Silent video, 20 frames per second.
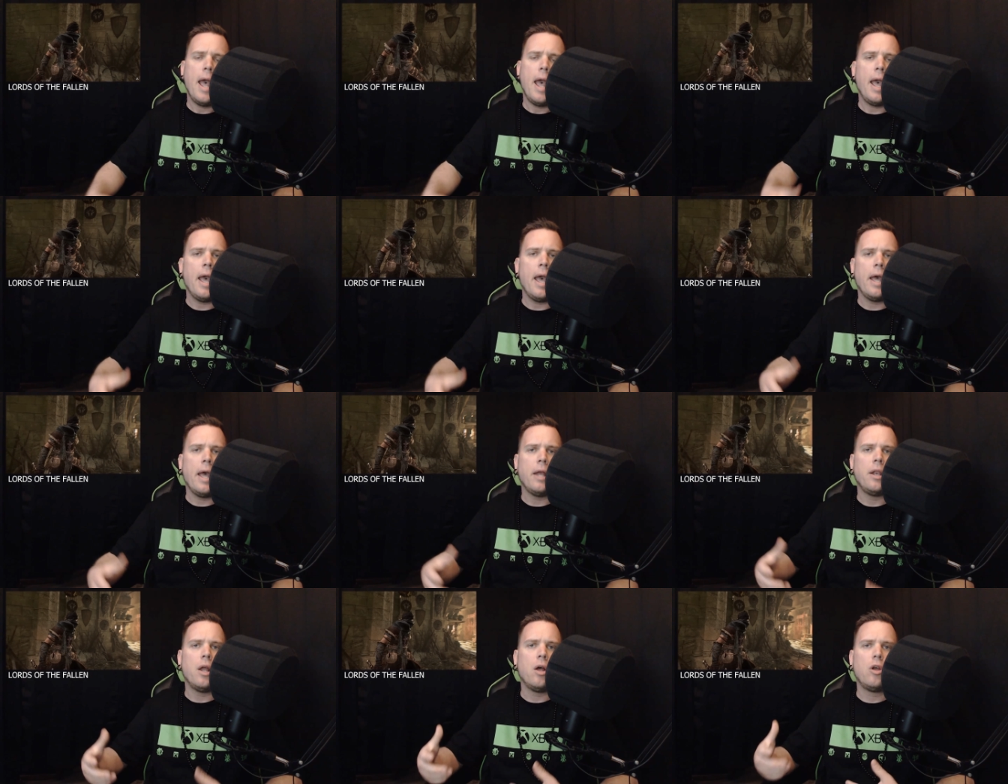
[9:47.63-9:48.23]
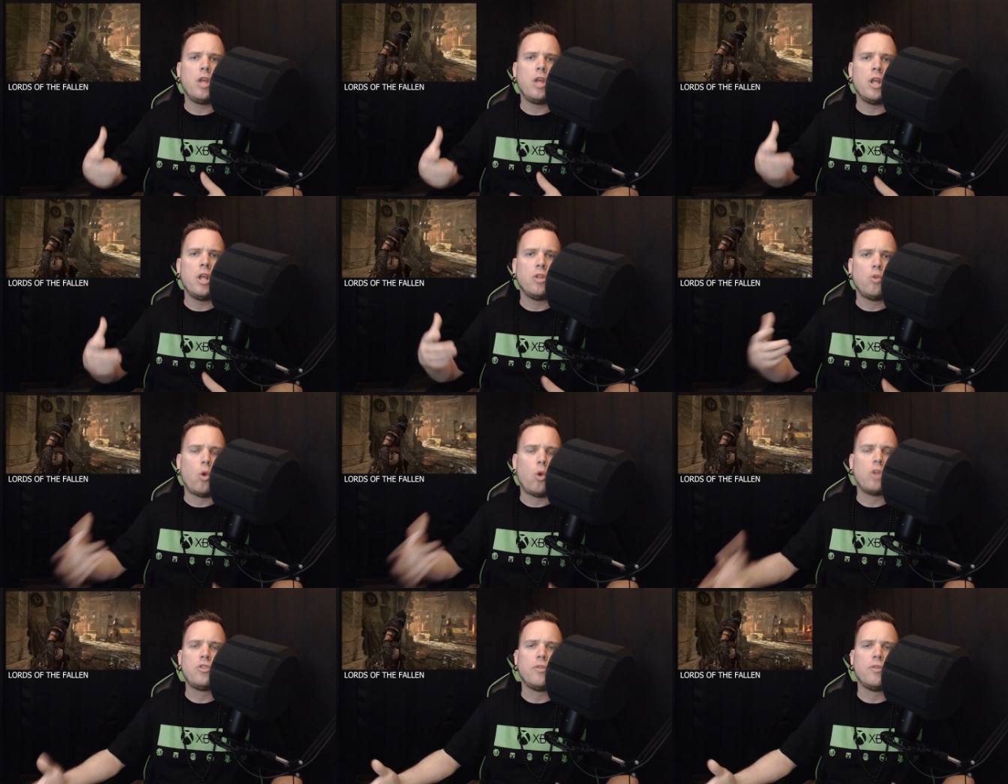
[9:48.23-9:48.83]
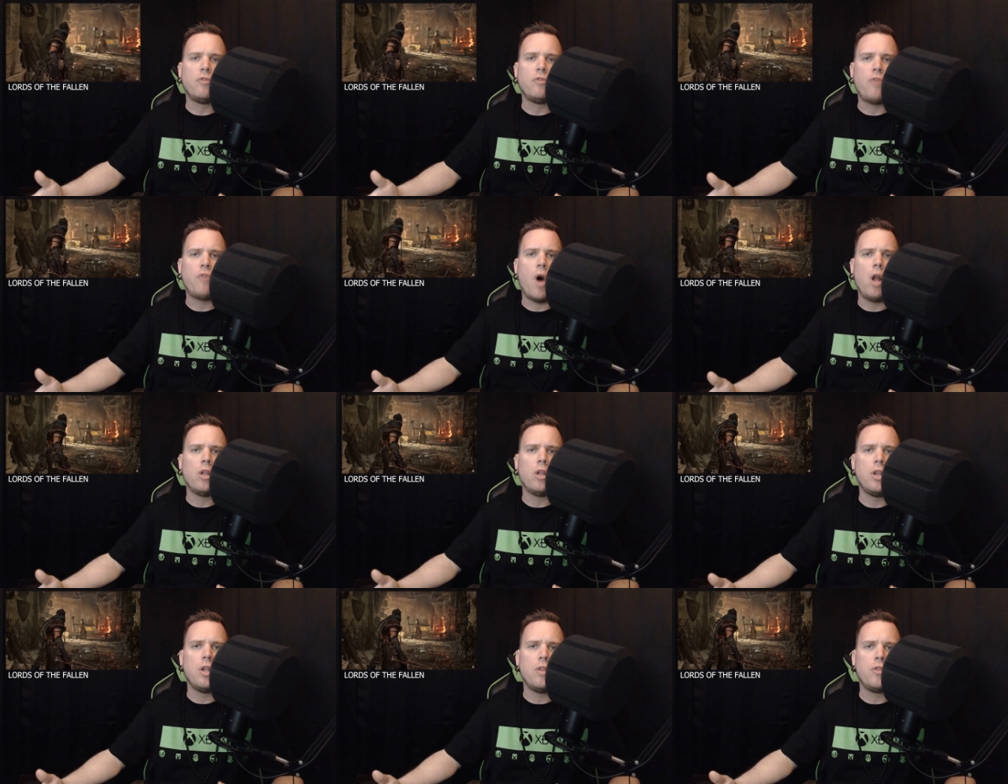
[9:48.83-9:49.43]
And in Lords of the
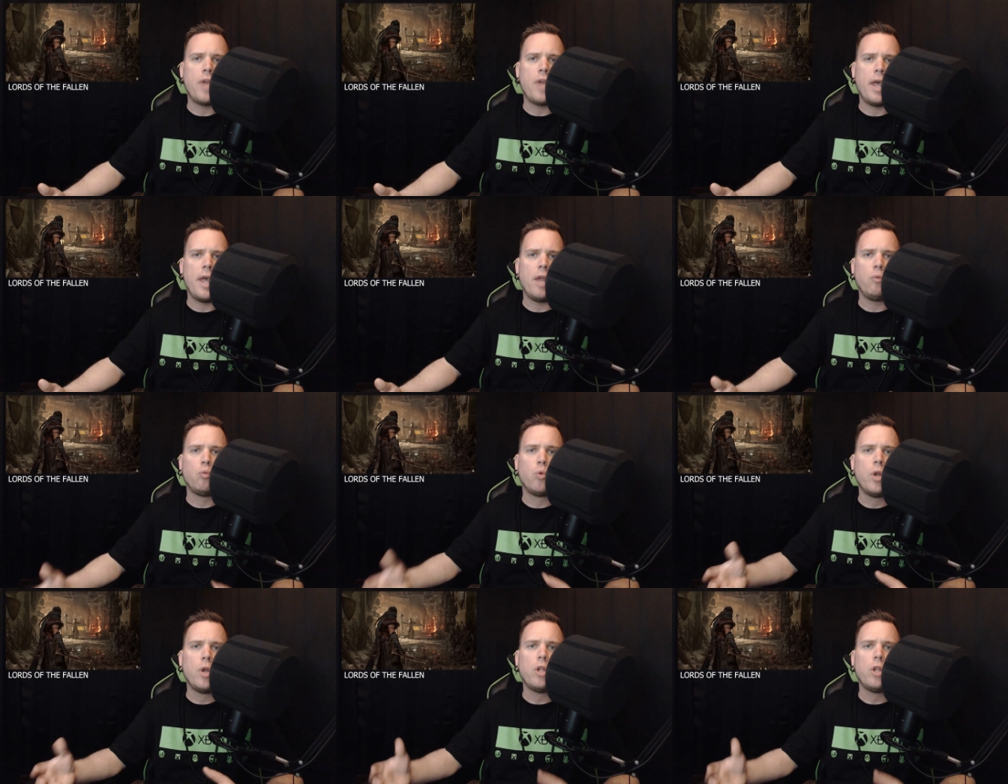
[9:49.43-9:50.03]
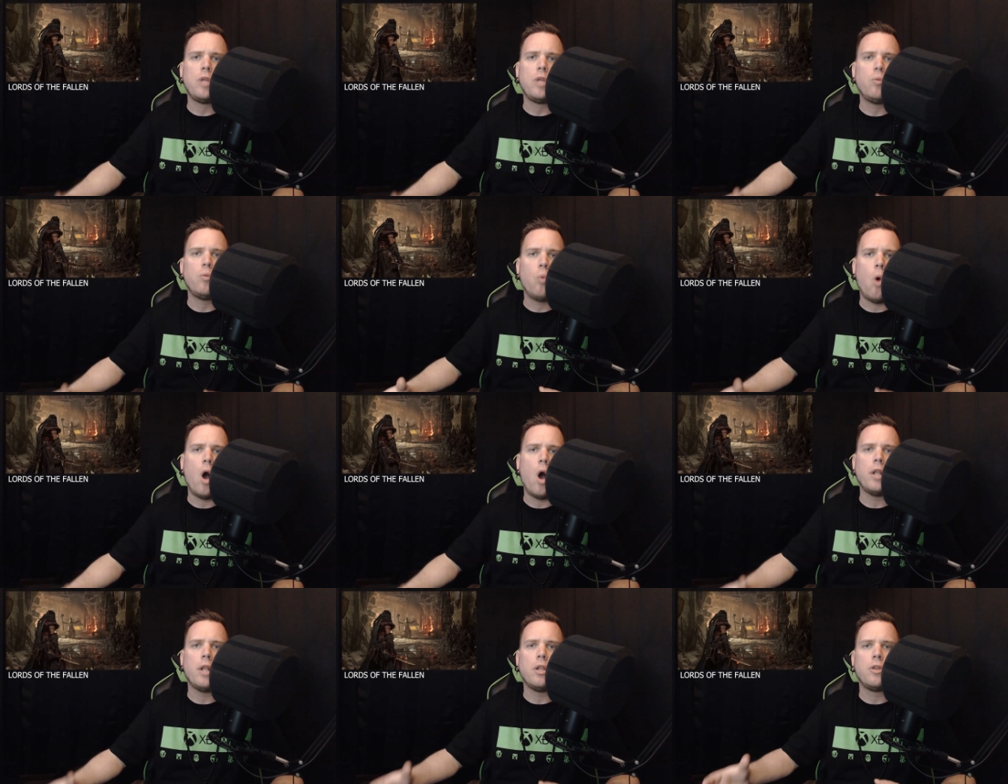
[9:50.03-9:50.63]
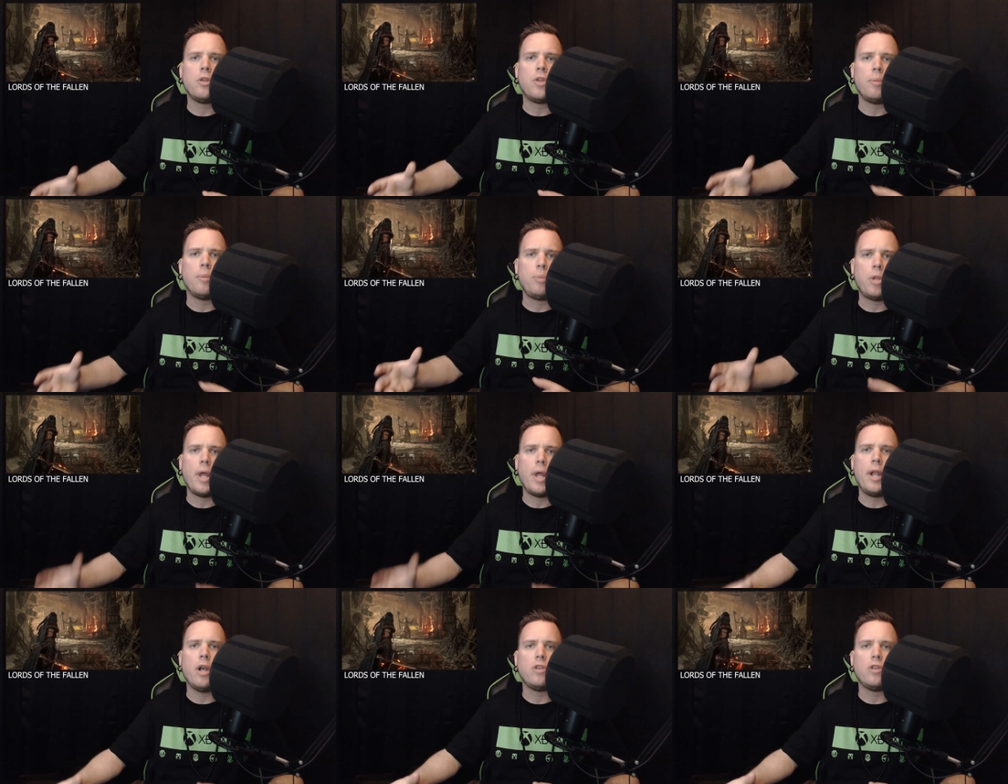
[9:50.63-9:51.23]
Fallen, they really want the
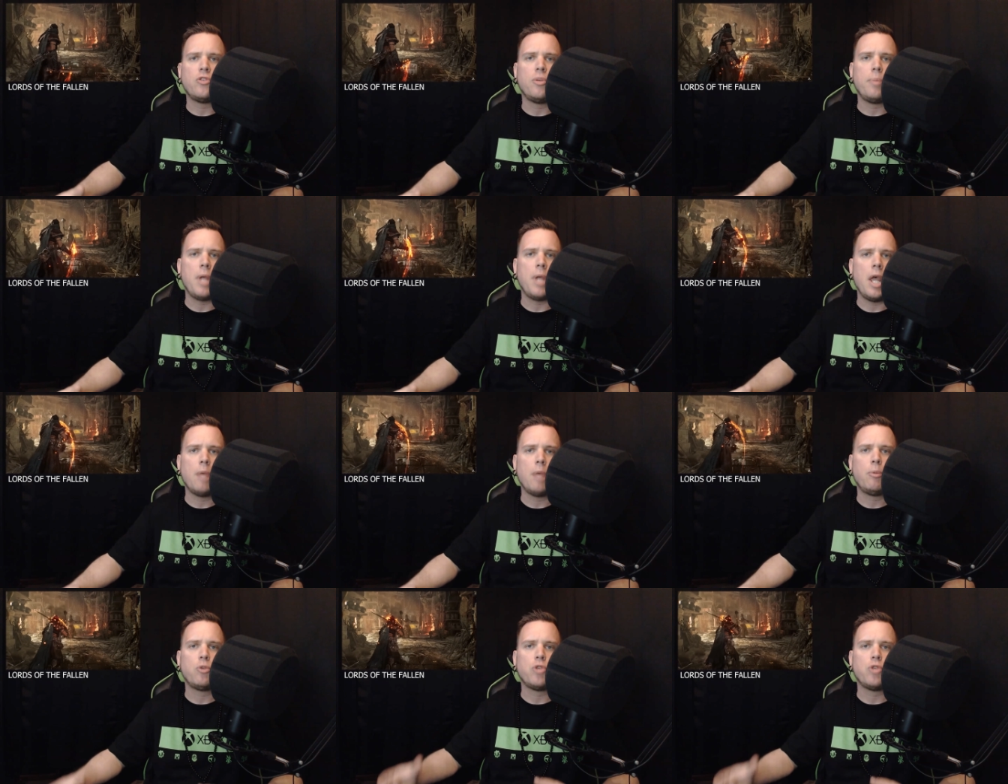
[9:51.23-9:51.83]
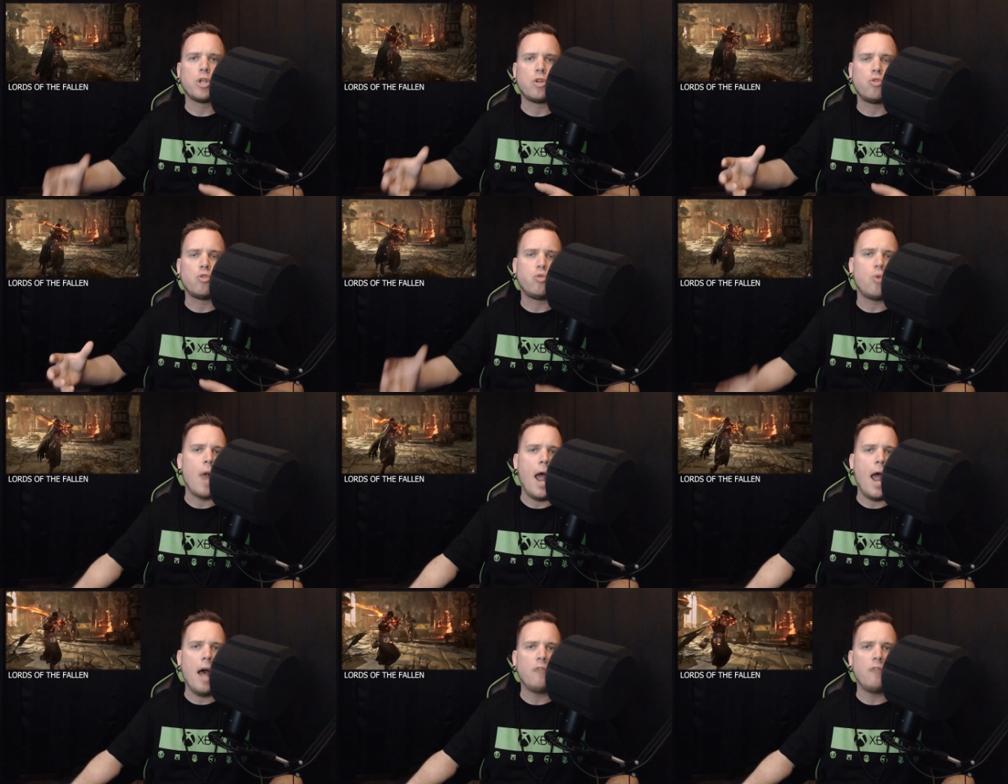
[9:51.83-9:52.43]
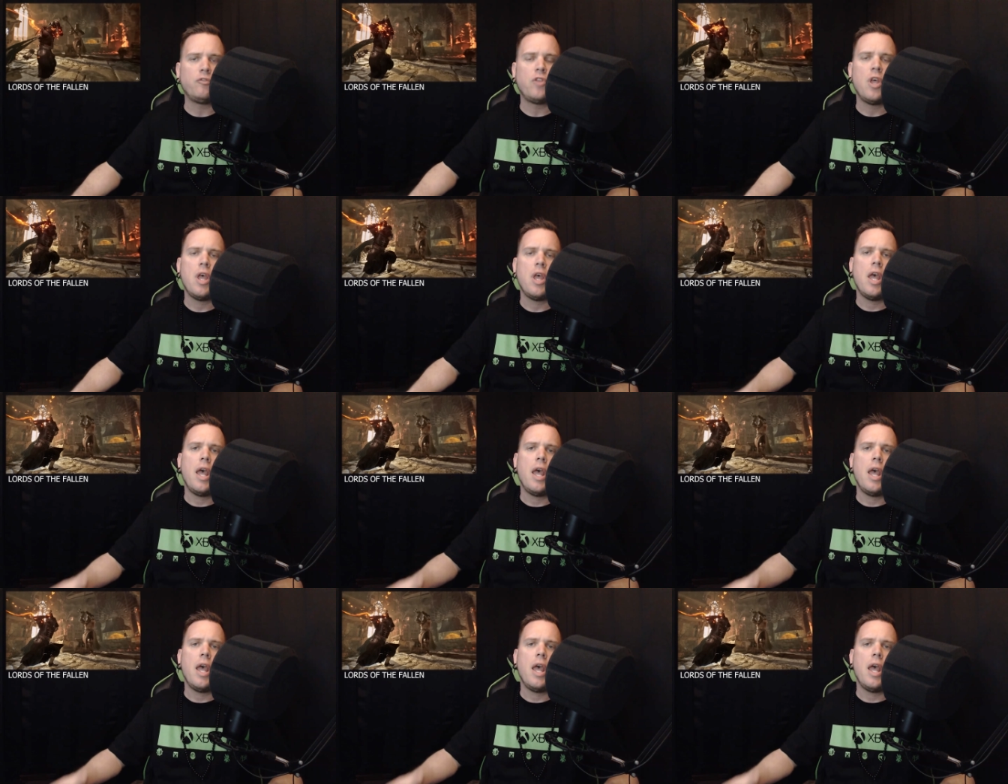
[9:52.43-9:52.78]
player to be able to craft